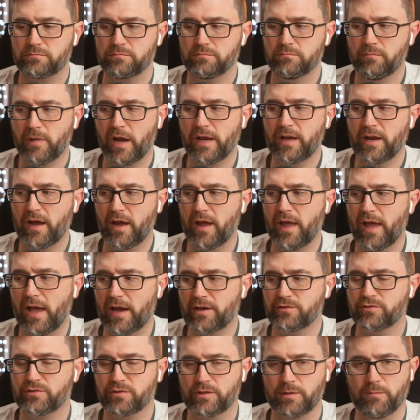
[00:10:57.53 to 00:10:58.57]
might not
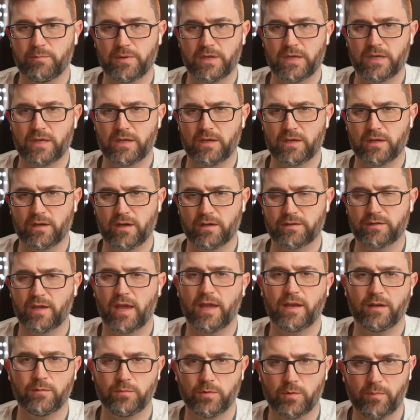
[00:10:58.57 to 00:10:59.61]
actually be
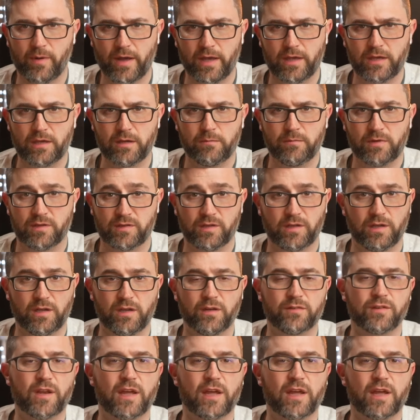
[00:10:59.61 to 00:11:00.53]
attainable by him because he doesn't